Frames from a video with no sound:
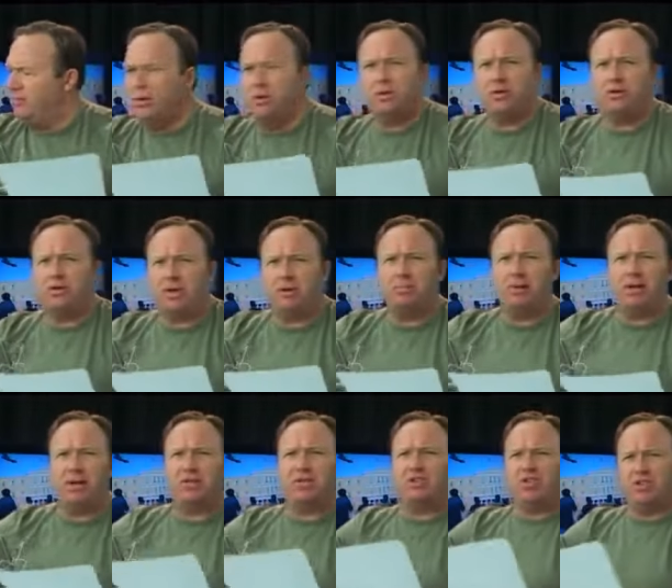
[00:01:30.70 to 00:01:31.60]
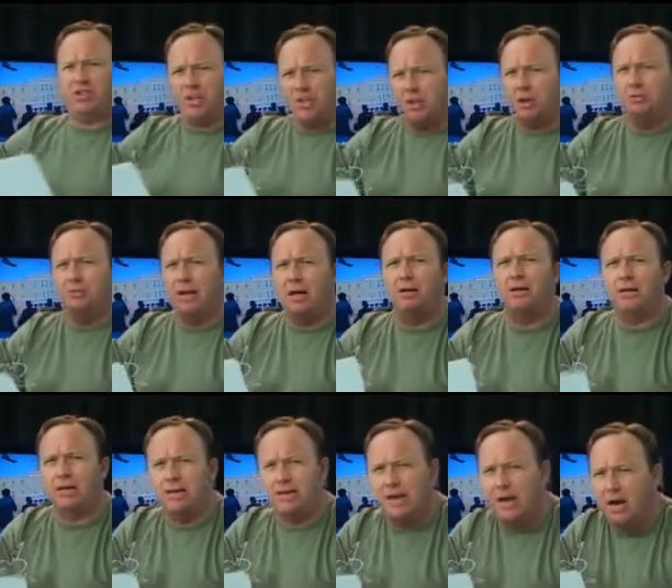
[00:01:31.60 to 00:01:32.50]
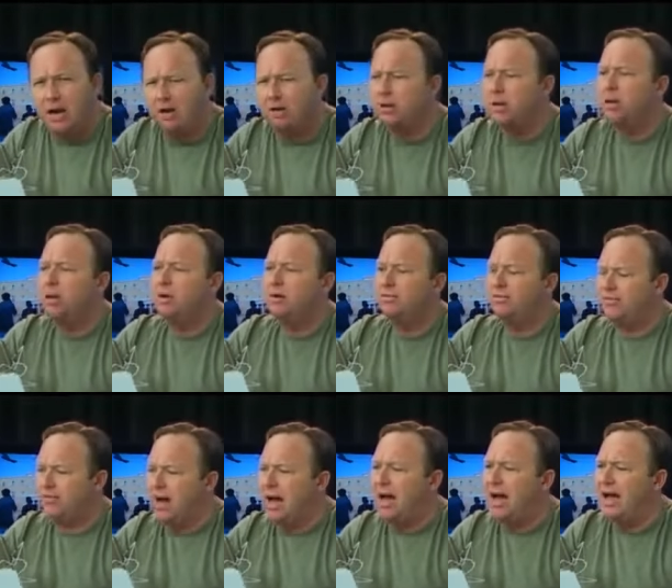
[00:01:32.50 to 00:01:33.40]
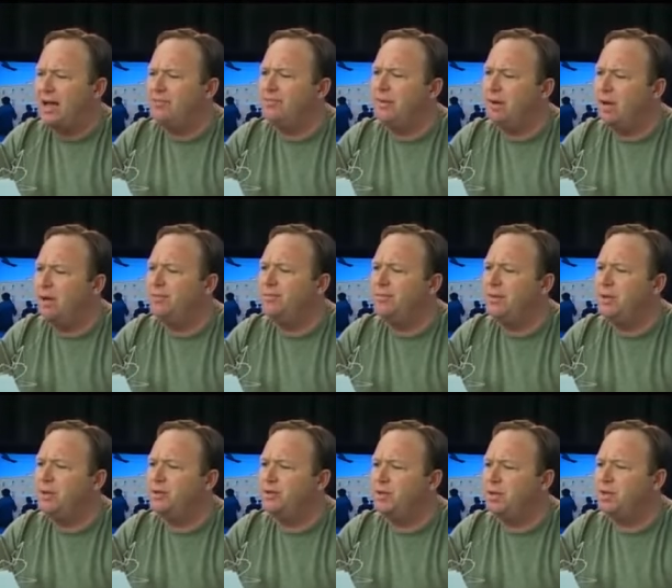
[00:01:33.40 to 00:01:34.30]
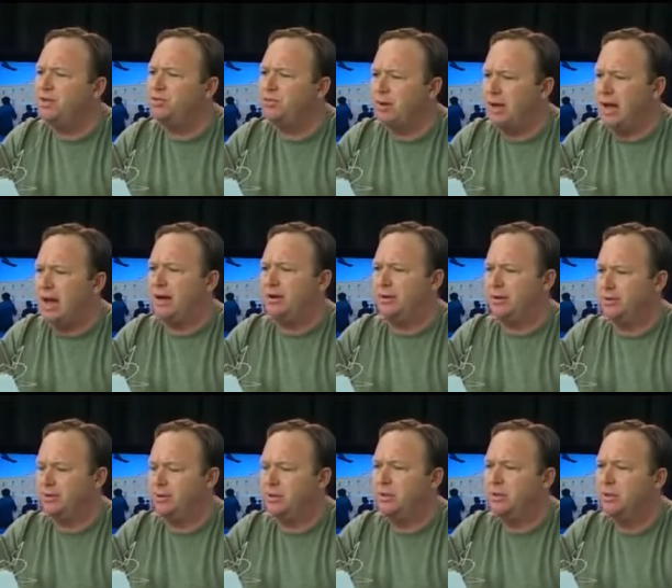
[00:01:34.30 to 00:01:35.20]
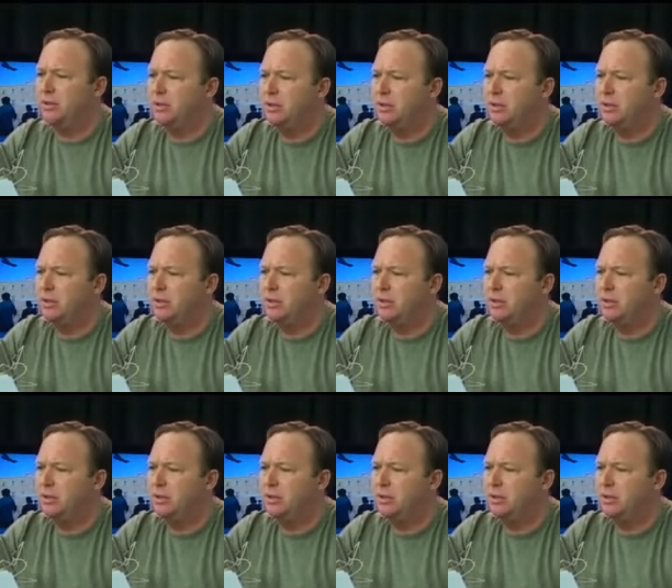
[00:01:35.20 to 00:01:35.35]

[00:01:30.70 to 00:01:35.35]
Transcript: Fukushima is still melting down five of the six reactors.